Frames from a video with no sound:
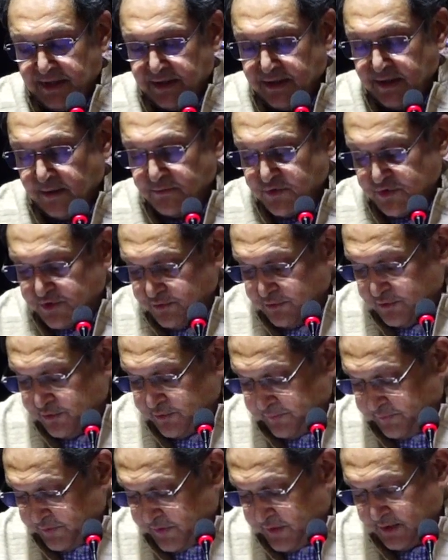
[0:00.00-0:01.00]
it comes
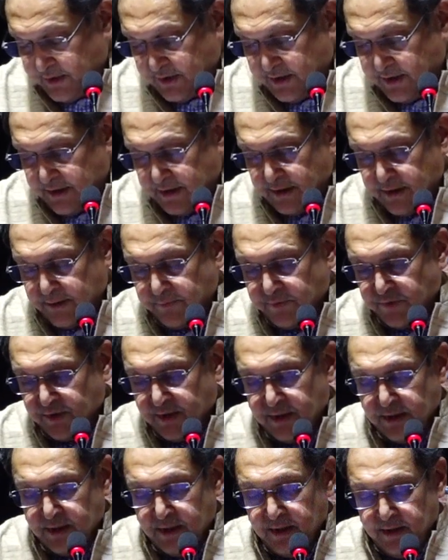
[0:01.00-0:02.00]
to
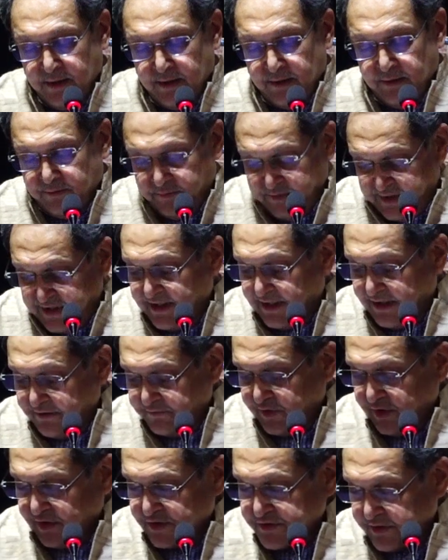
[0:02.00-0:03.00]
Indian
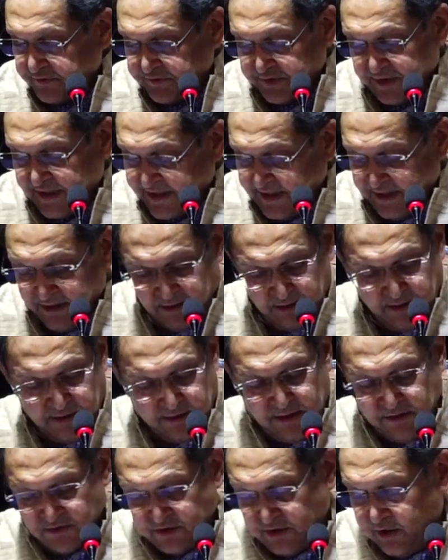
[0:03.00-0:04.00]
philosophy. Again,
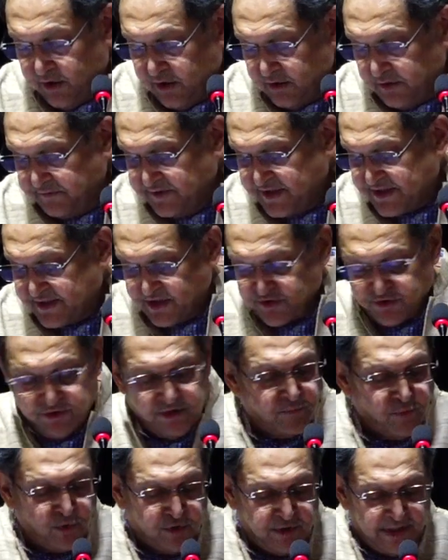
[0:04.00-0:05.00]
there's a lot of discussion
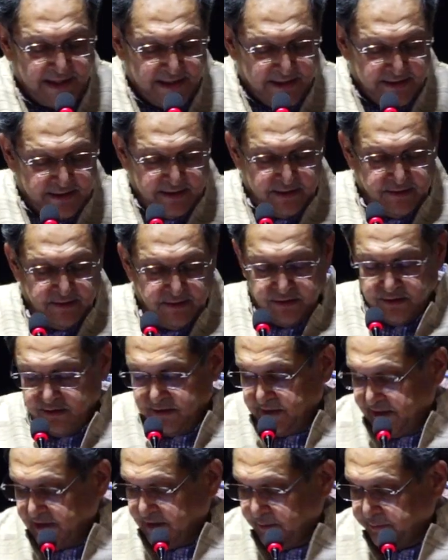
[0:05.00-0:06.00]
on morality
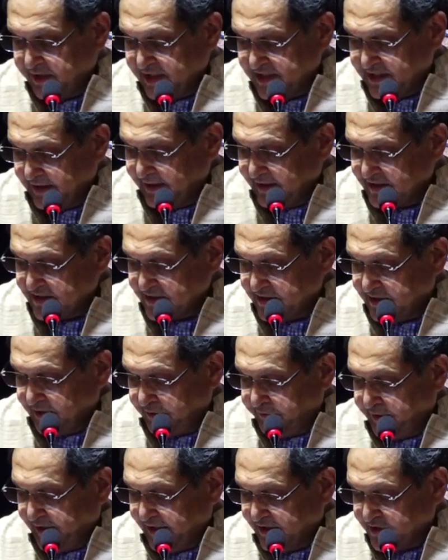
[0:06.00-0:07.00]
in the presentation
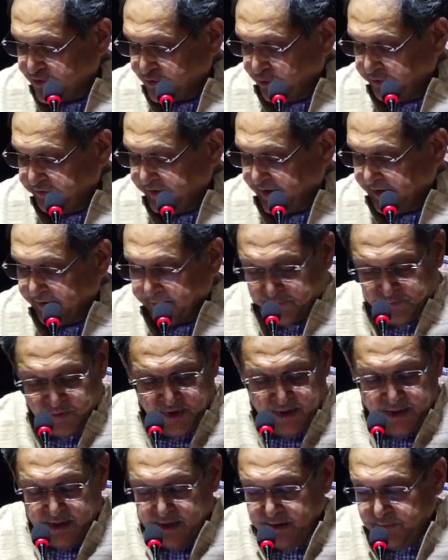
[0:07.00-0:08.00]
that we had so far.
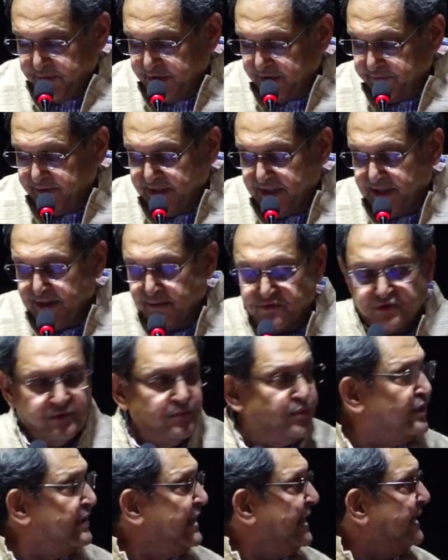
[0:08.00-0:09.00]
But when it comes to
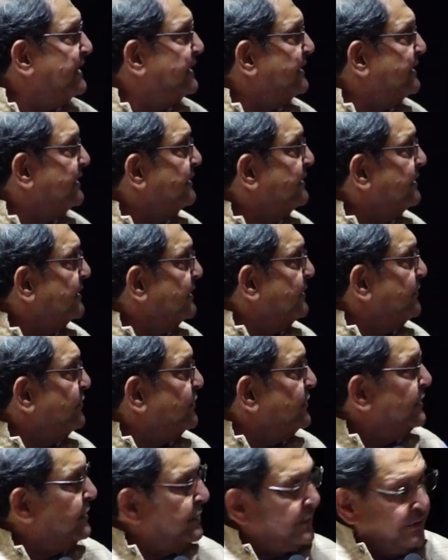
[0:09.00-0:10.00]
morality,
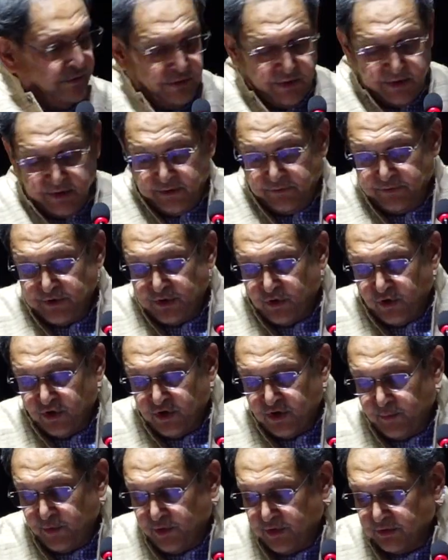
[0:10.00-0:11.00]
we
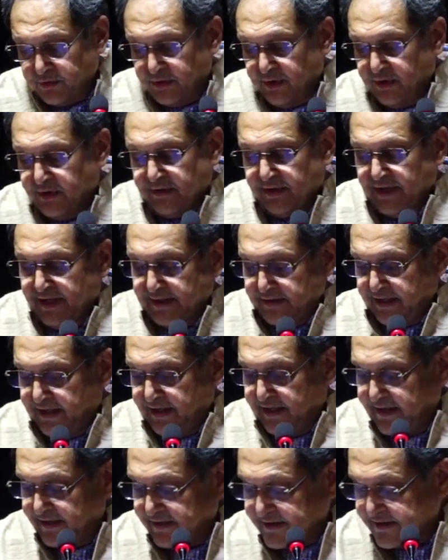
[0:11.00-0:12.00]
talk about
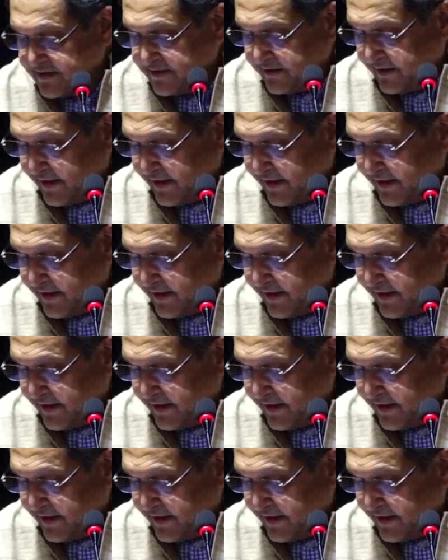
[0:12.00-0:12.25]
ethics,